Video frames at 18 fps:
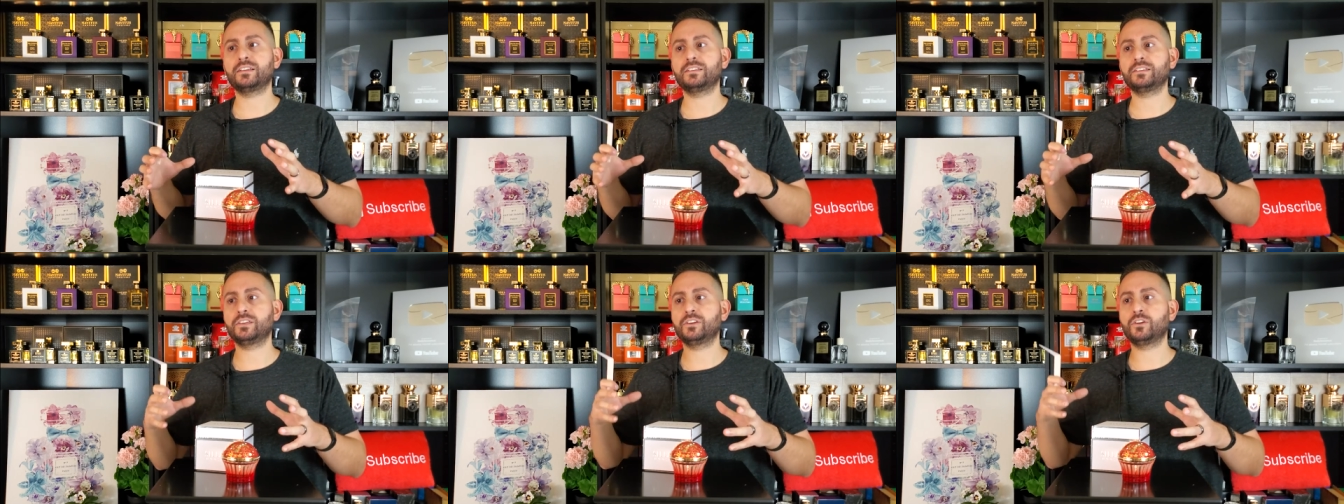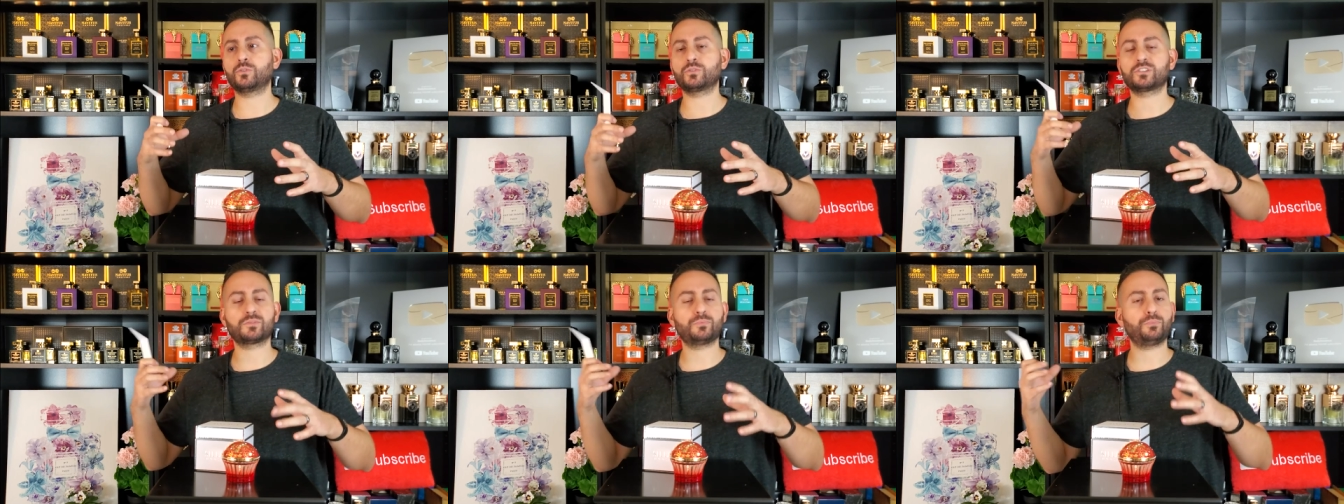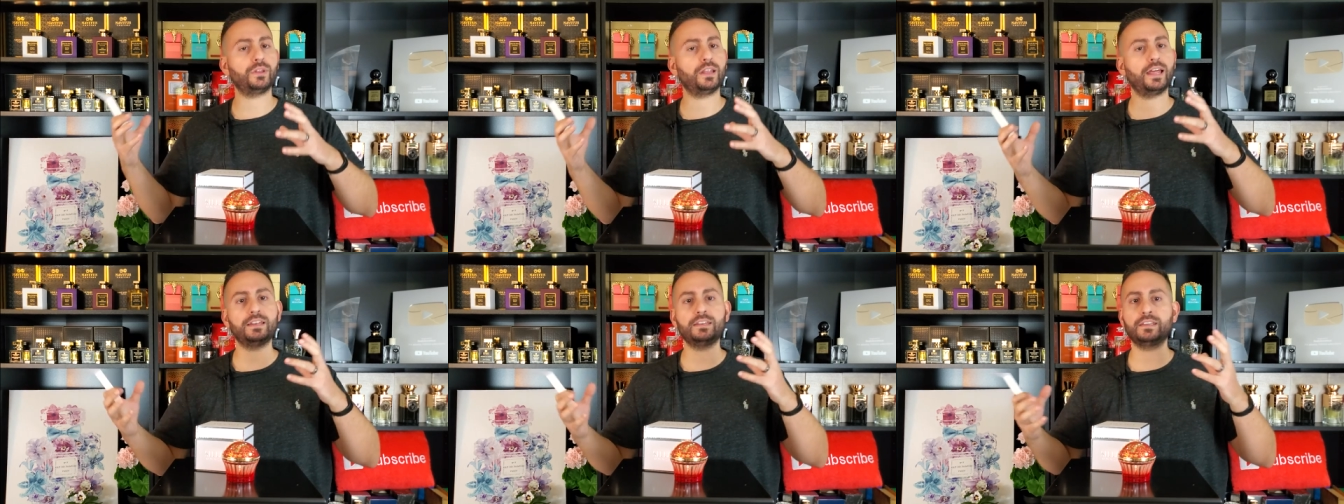you know,
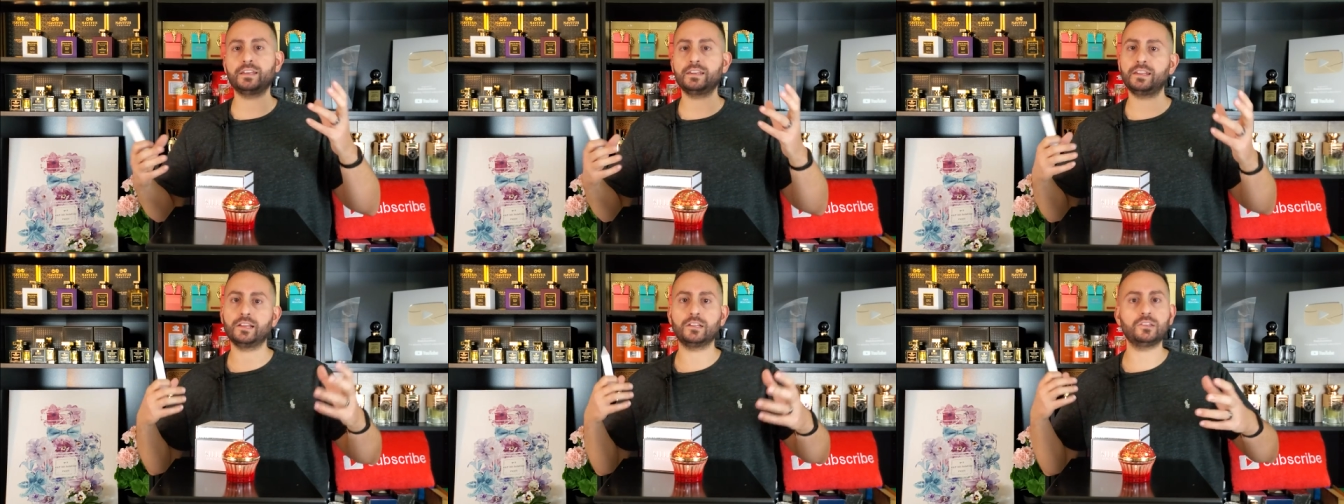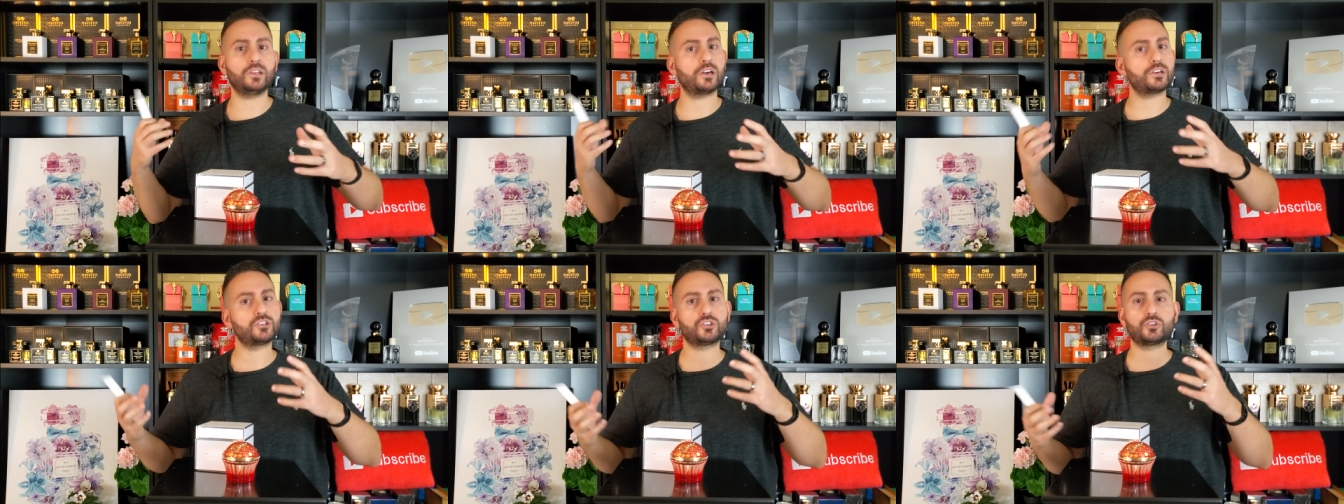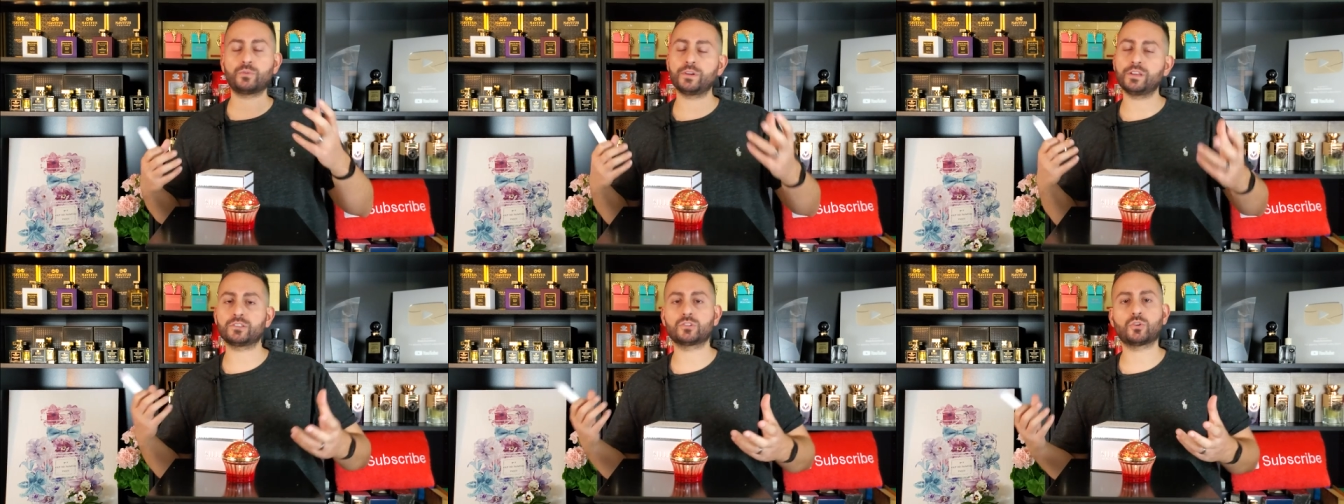splendid,
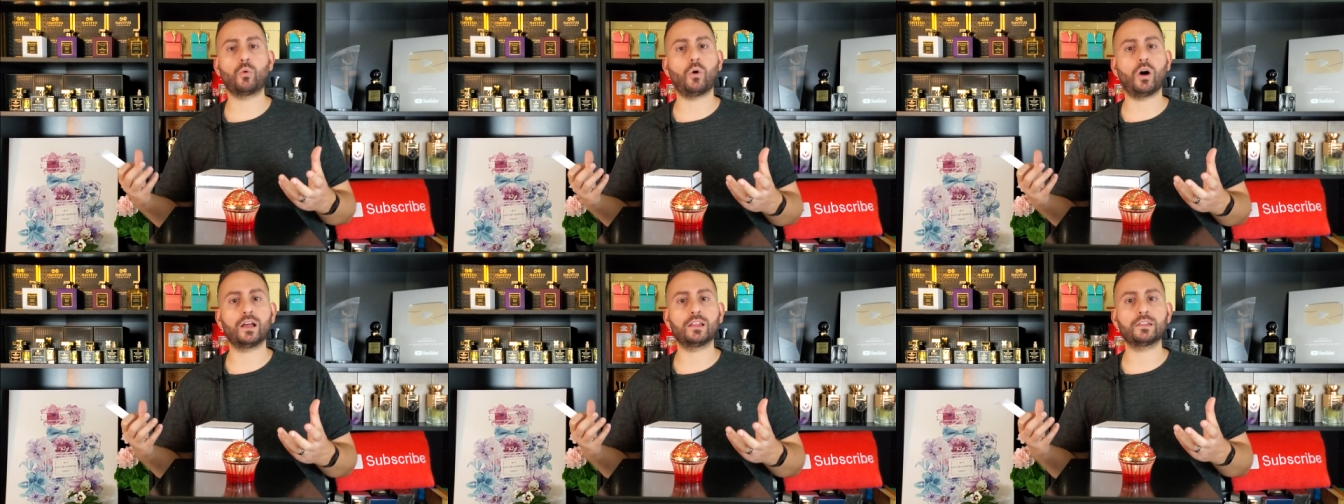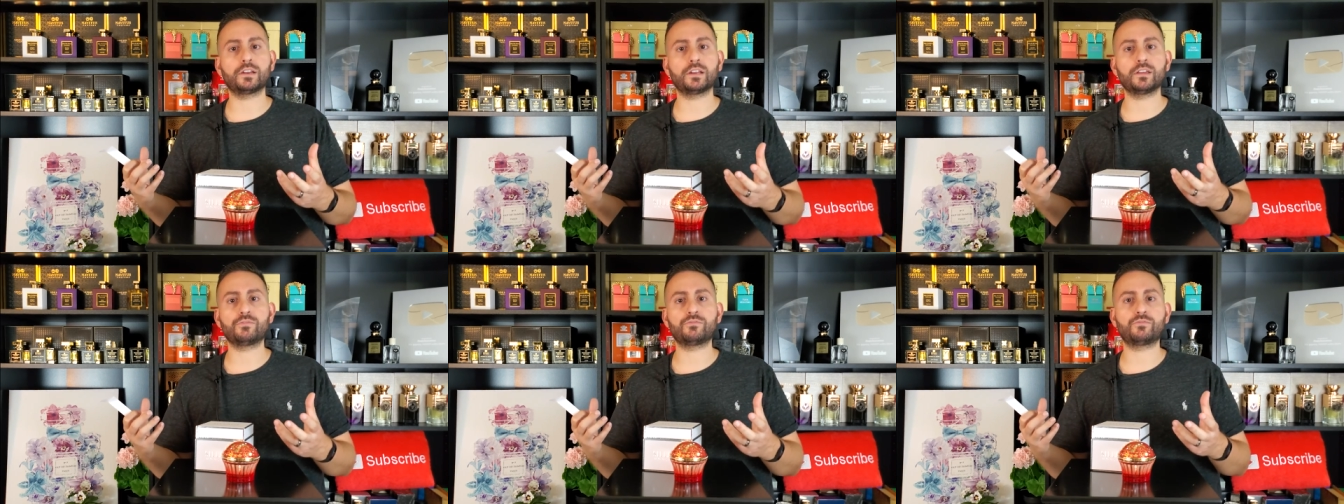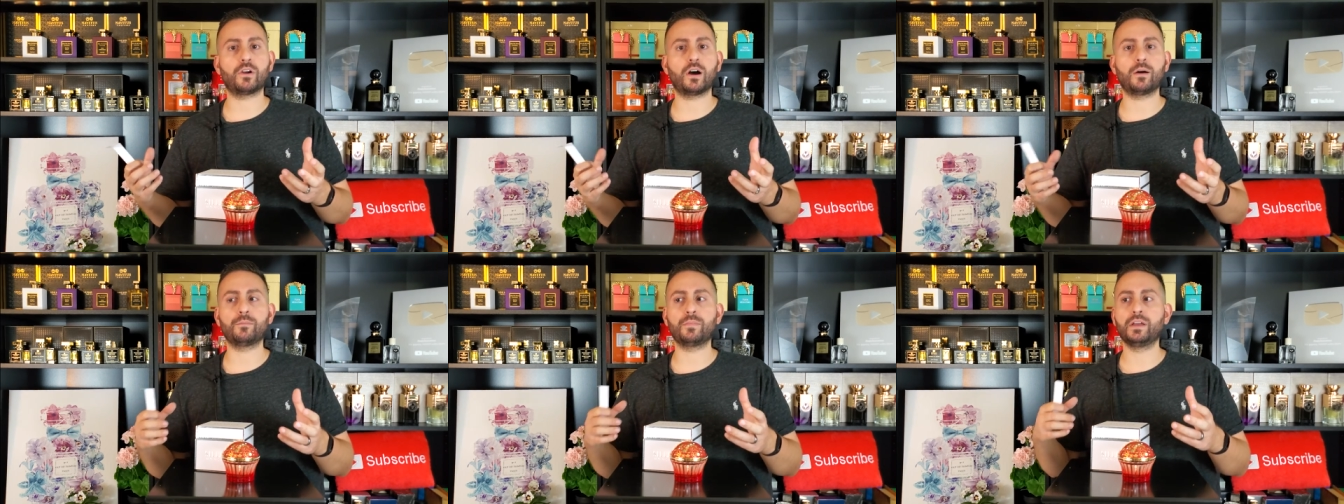illustrious quality
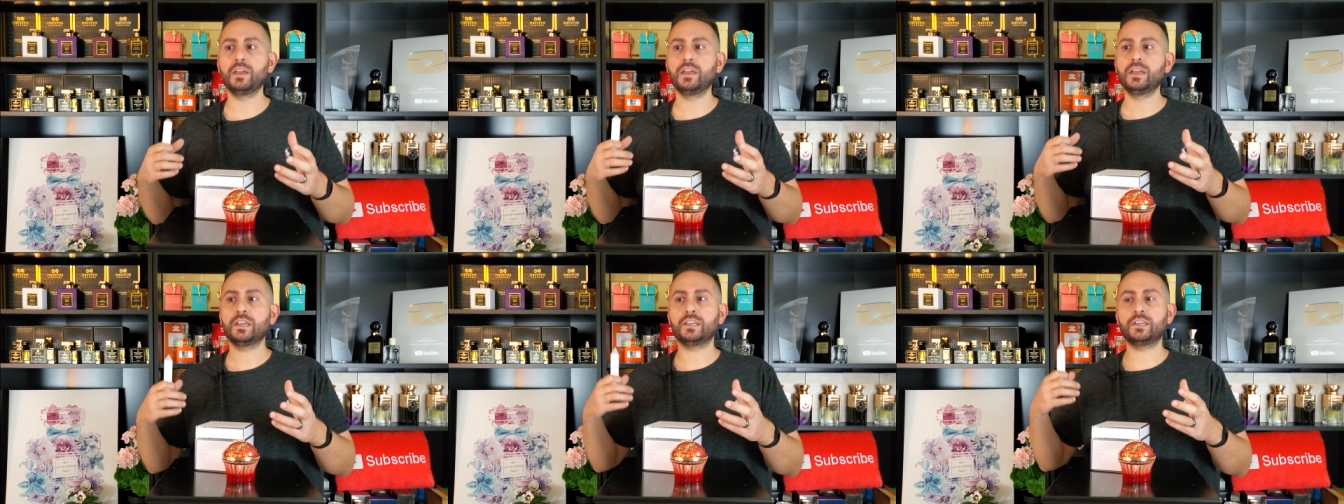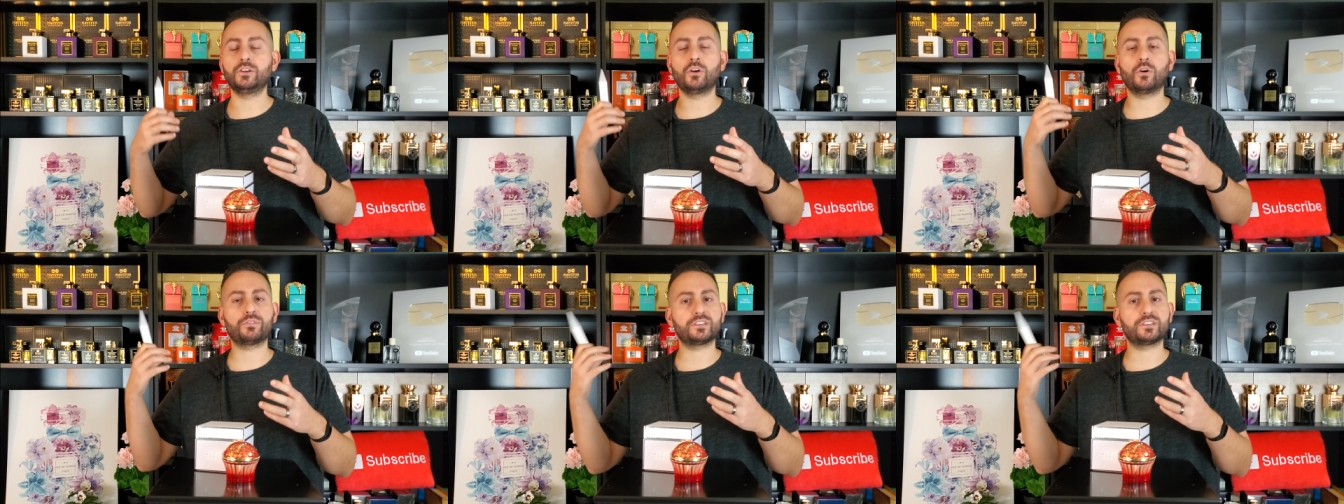from, you know,